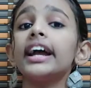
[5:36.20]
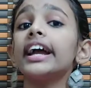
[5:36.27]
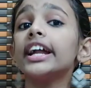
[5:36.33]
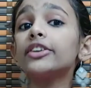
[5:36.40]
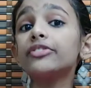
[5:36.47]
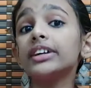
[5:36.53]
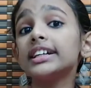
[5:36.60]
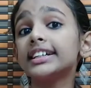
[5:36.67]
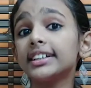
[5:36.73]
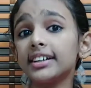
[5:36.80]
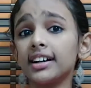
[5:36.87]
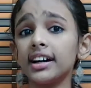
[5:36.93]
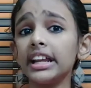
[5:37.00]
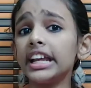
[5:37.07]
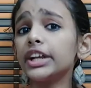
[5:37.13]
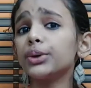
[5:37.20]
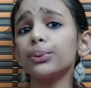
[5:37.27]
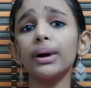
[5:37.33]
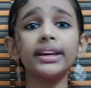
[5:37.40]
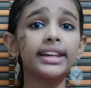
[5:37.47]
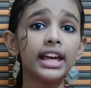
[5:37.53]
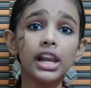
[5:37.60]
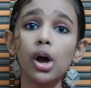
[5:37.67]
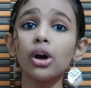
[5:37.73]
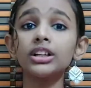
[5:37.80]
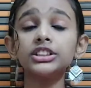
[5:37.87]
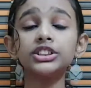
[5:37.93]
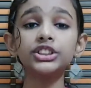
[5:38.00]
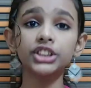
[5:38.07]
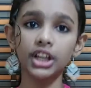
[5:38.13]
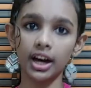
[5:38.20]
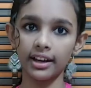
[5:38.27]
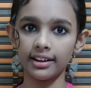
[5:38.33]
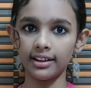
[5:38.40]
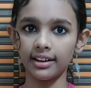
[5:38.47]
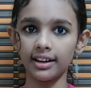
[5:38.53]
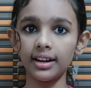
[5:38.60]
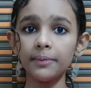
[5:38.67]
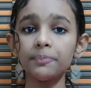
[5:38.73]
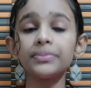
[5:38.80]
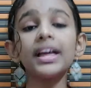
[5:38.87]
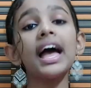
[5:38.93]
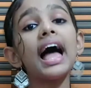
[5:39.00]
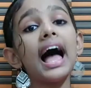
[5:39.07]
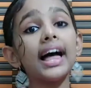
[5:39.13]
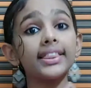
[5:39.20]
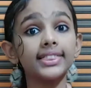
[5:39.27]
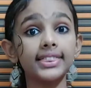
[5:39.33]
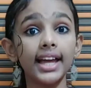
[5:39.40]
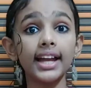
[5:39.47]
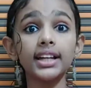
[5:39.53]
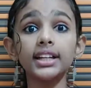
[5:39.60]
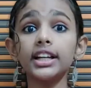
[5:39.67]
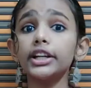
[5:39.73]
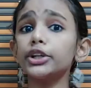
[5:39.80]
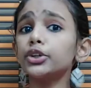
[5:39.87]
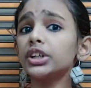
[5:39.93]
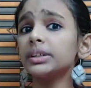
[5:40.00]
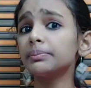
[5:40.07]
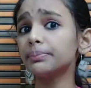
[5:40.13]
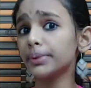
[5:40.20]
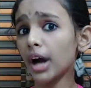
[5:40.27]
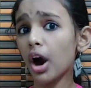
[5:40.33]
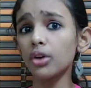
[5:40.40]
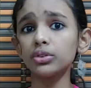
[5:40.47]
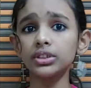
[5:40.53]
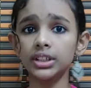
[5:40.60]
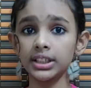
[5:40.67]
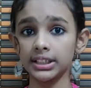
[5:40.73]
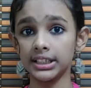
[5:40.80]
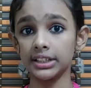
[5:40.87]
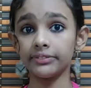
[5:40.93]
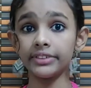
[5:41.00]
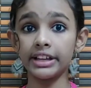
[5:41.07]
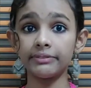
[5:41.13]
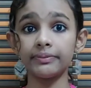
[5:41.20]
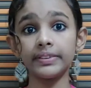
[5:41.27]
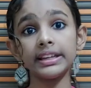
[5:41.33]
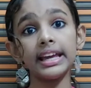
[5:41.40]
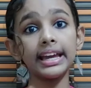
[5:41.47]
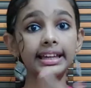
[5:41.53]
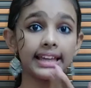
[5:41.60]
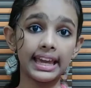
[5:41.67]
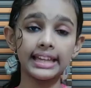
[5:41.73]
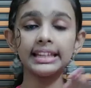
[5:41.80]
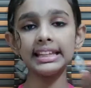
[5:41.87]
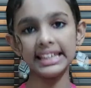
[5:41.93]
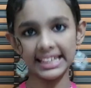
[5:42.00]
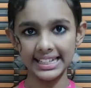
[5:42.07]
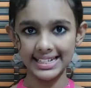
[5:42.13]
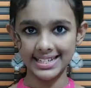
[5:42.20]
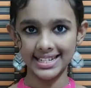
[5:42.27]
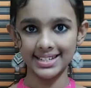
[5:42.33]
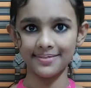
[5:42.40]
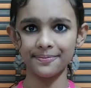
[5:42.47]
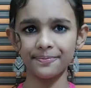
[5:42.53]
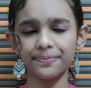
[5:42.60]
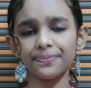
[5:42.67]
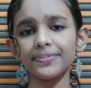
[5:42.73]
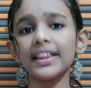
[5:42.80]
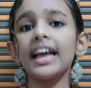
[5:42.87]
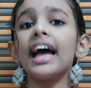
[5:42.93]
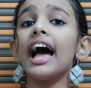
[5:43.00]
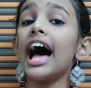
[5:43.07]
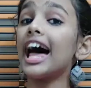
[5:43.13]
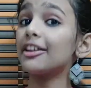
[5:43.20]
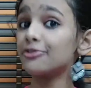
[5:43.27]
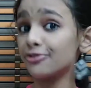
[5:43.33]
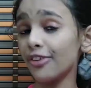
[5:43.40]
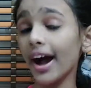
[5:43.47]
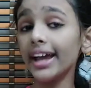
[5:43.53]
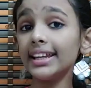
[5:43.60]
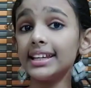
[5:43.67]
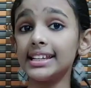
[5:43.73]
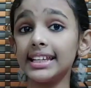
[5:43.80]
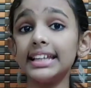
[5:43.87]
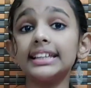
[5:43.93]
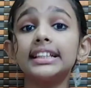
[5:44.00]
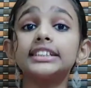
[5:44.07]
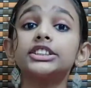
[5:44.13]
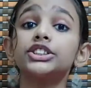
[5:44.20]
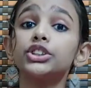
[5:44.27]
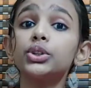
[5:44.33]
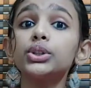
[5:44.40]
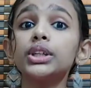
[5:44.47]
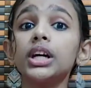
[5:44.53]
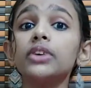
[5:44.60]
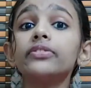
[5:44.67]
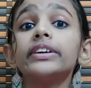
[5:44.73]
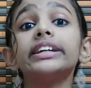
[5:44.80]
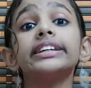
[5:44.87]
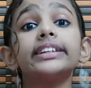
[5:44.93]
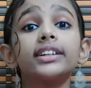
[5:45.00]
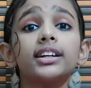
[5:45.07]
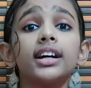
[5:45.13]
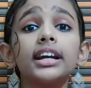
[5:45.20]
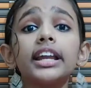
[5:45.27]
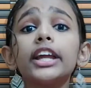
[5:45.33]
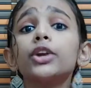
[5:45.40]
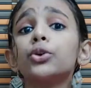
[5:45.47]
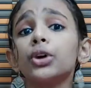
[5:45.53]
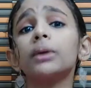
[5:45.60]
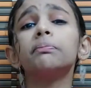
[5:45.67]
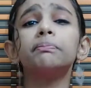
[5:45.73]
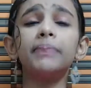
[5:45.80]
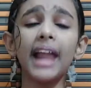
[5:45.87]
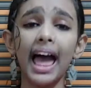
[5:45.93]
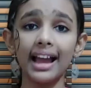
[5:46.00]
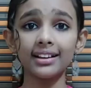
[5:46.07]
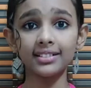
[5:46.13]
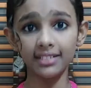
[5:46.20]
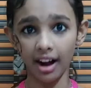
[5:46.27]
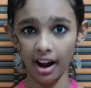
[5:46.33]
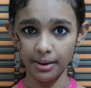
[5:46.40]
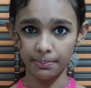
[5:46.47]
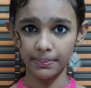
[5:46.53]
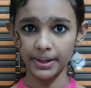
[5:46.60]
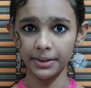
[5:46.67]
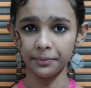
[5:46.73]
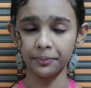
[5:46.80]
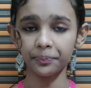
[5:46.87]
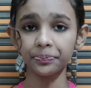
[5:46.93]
it will turn into a yellowish color and then into a brown color when we again heat it. And finally, this sugar will turn into a black carbon.